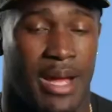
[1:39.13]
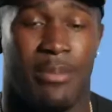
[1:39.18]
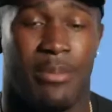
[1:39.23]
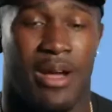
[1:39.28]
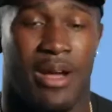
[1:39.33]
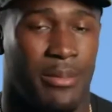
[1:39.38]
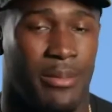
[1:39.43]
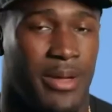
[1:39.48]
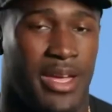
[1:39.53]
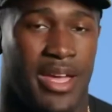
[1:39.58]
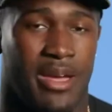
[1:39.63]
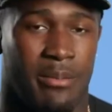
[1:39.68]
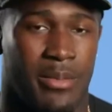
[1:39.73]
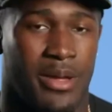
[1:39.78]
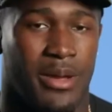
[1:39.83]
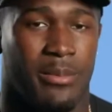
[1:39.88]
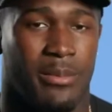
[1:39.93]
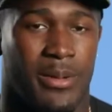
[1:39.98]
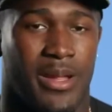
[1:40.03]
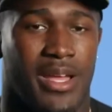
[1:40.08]
I probably had
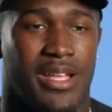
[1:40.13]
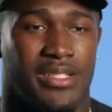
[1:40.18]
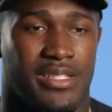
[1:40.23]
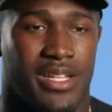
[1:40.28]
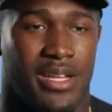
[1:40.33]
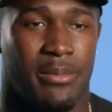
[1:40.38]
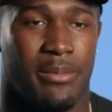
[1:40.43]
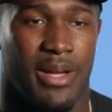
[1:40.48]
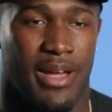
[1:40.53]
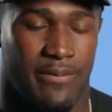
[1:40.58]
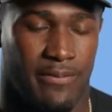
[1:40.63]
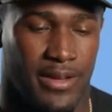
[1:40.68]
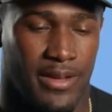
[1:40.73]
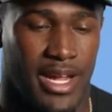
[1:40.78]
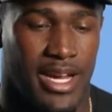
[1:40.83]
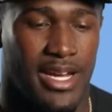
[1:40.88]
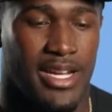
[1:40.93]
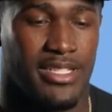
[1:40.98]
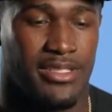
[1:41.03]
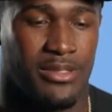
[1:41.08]
better plays than that, but I feel
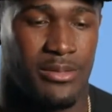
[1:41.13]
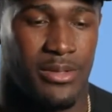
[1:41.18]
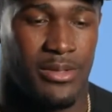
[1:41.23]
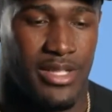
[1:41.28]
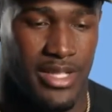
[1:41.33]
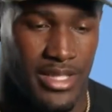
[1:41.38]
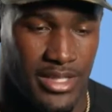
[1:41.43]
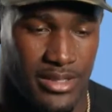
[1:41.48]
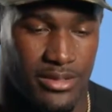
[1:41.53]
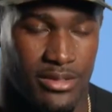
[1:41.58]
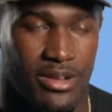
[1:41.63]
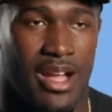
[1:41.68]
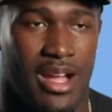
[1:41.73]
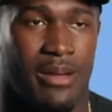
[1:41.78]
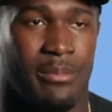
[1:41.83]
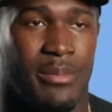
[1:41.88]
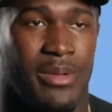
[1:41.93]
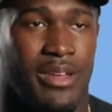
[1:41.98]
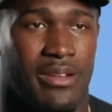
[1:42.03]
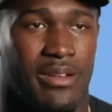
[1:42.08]
like that's the one that describes